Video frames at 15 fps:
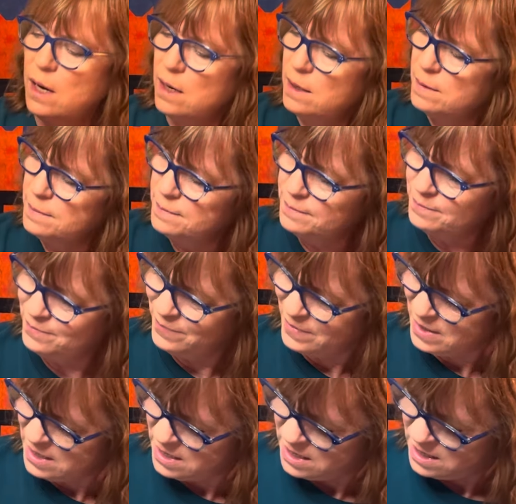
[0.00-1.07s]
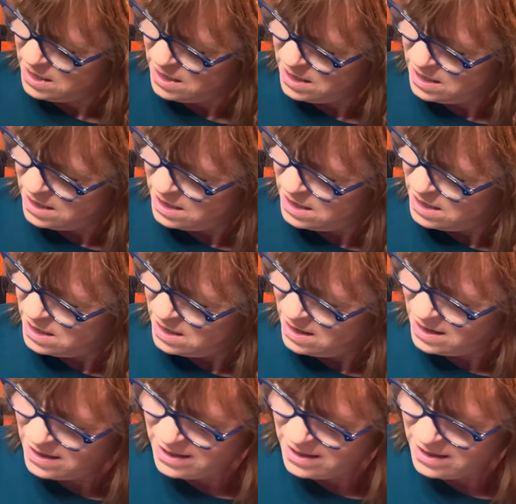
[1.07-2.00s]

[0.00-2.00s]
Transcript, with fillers: Um, it